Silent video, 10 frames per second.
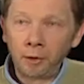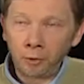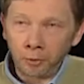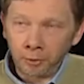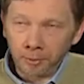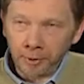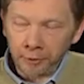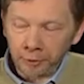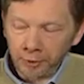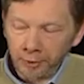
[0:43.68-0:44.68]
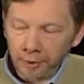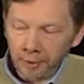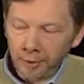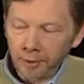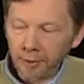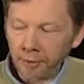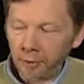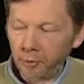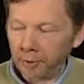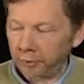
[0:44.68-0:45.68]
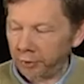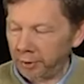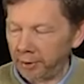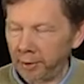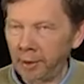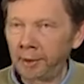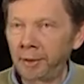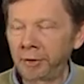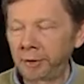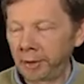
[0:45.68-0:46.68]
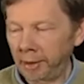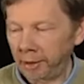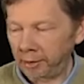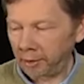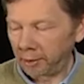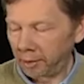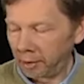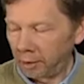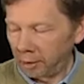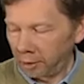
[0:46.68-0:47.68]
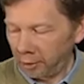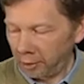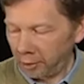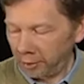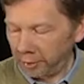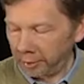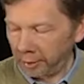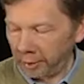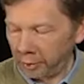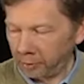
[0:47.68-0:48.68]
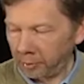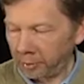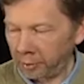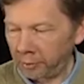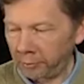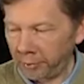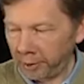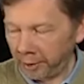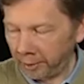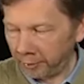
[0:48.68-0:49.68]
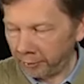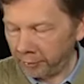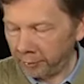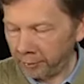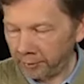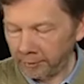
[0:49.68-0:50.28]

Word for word: Good question. The questioner can understand non-attachment to things.